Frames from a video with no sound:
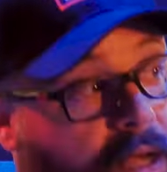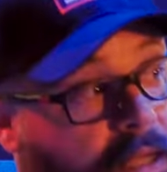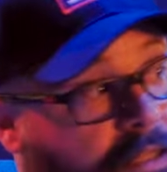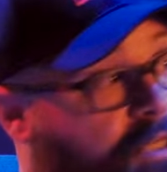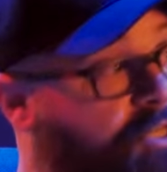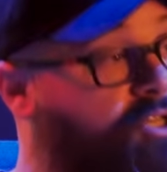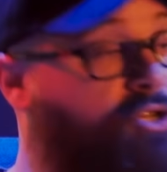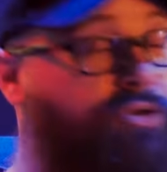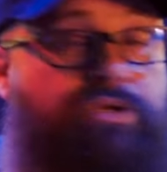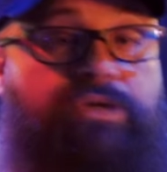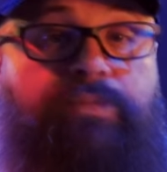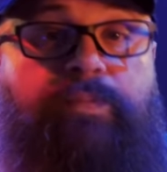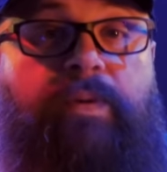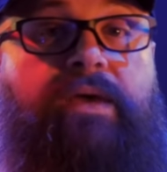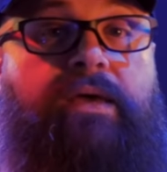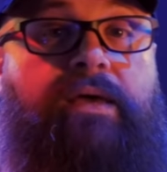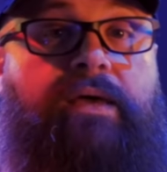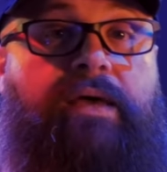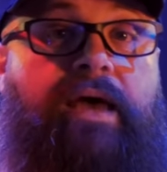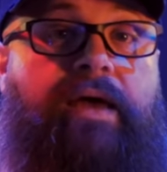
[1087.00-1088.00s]
additional
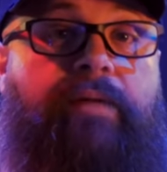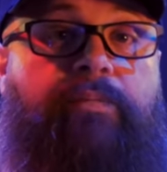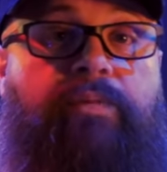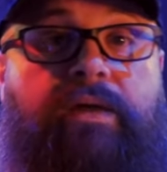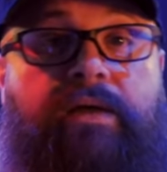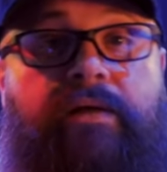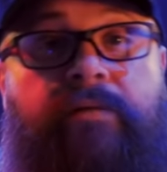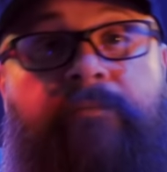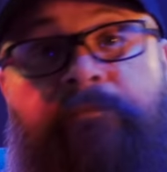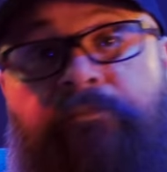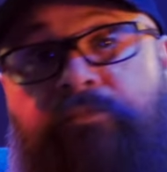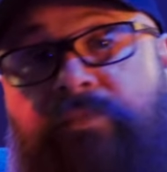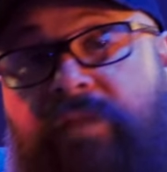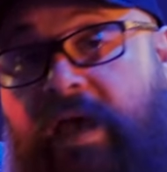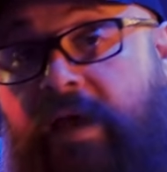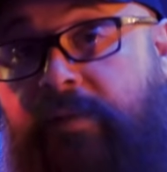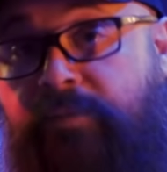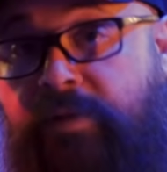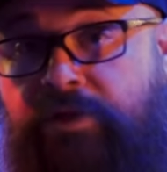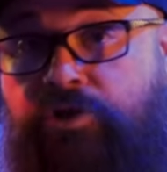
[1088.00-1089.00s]
speaker cabling,
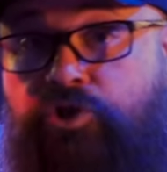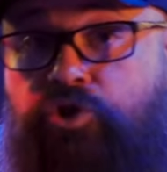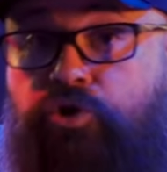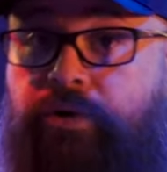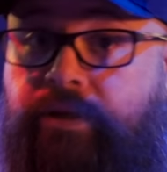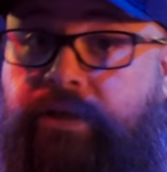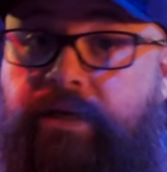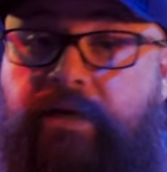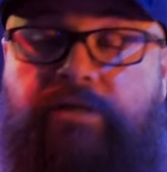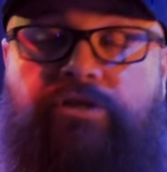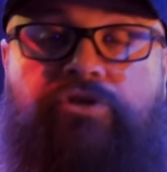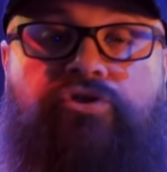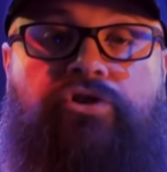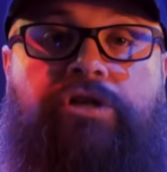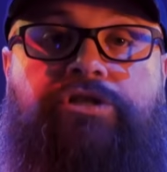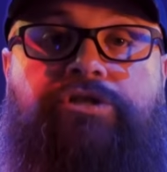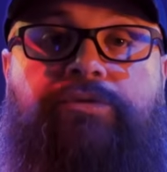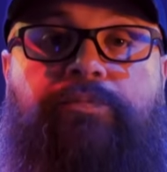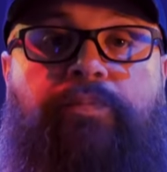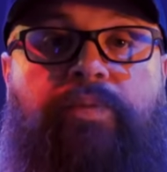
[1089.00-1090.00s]
cabling during the
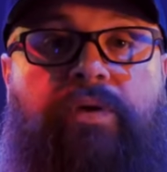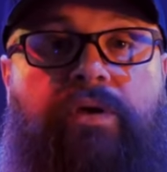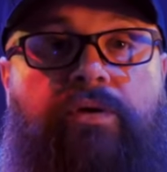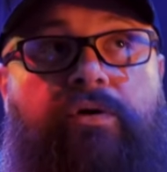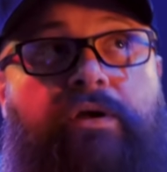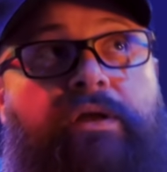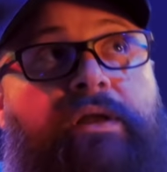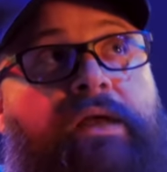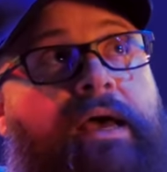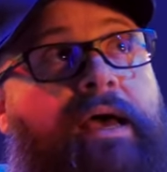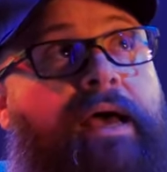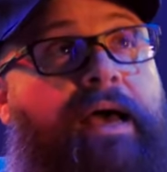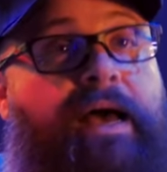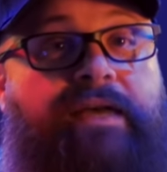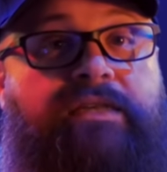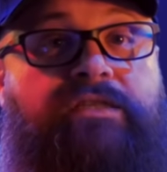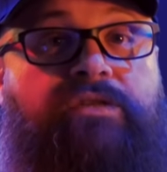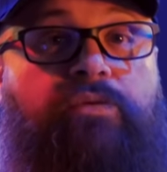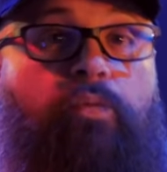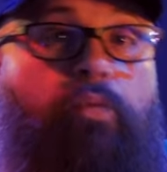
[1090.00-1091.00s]
construction period,
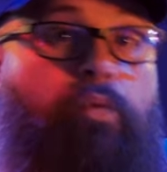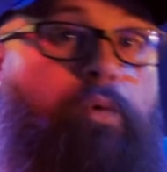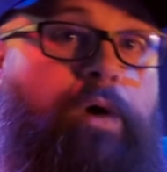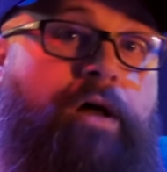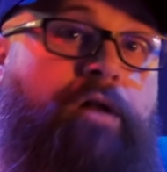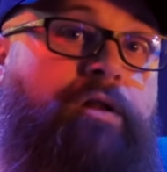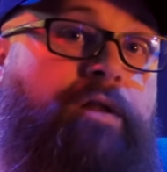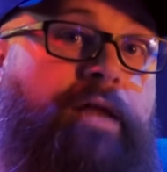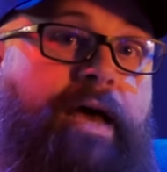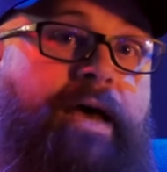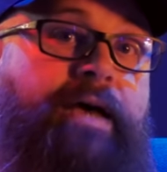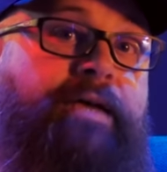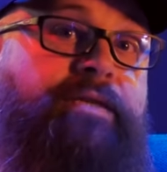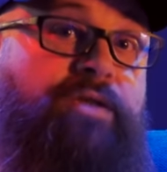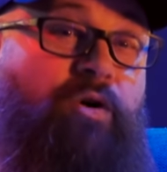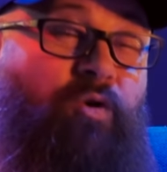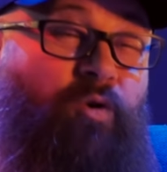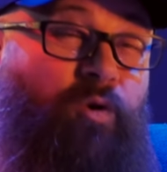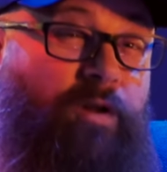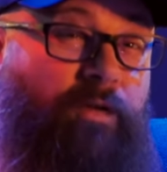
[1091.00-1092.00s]
as well
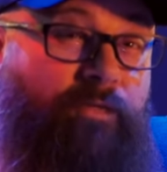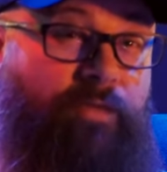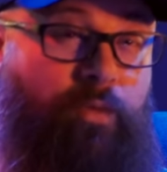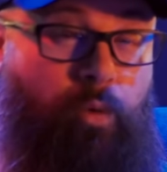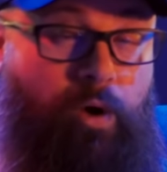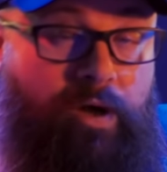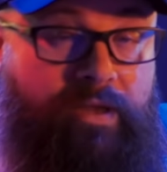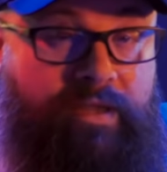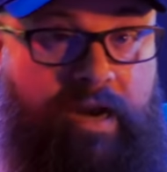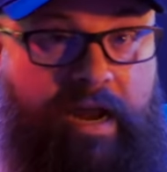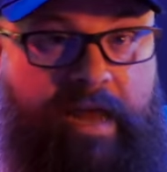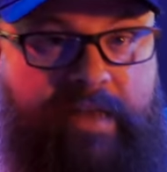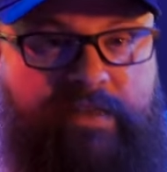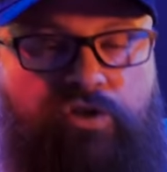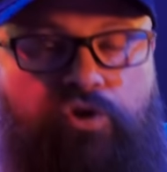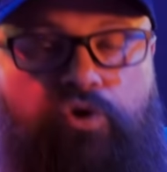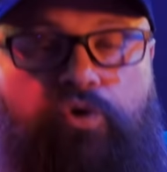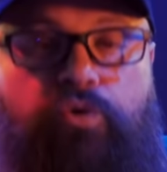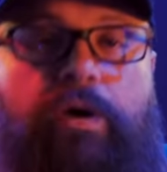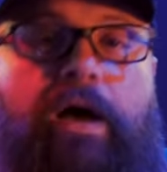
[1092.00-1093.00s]
as all of the work that I had
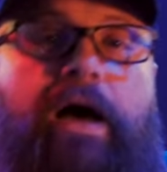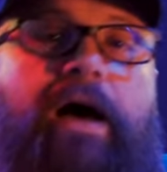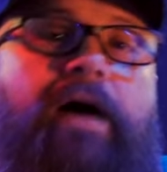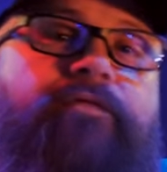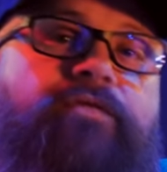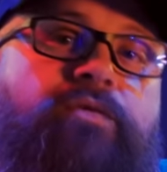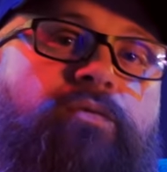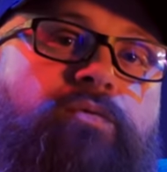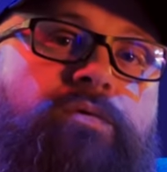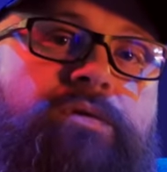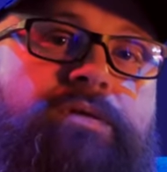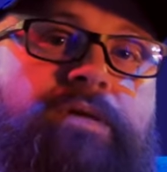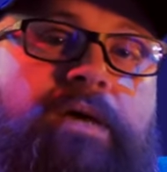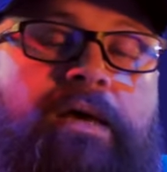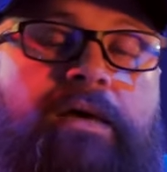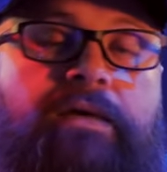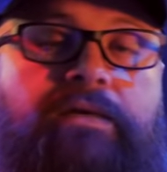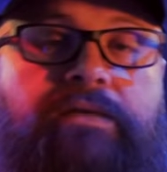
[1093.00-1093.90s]
to do afterwards.